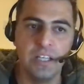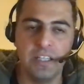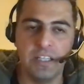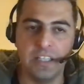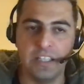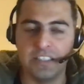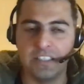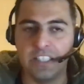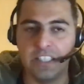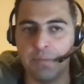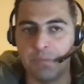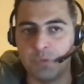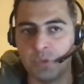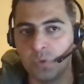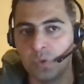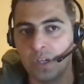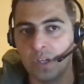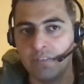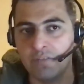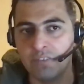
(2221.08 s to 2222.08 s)
in teams
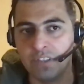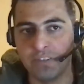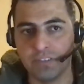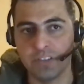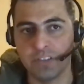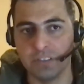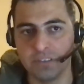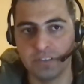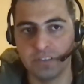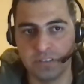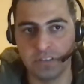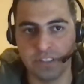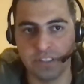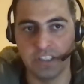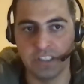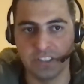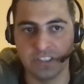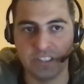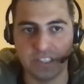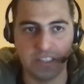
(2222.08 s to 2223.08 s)
who have different
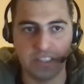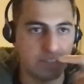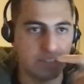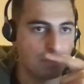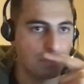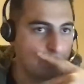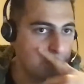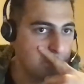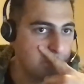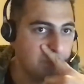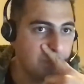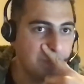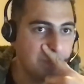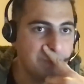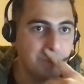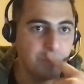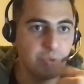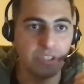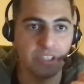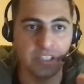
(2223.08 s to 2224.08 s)
skill sets. Some people might
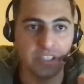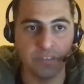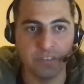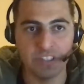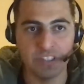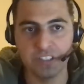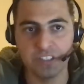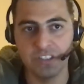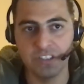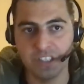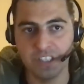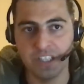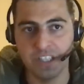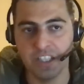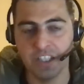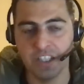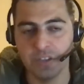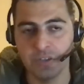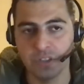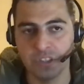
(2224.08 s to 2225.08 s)
be good in reverse
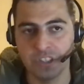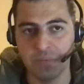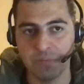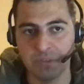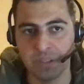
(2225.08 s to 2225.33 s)
engineering in your team,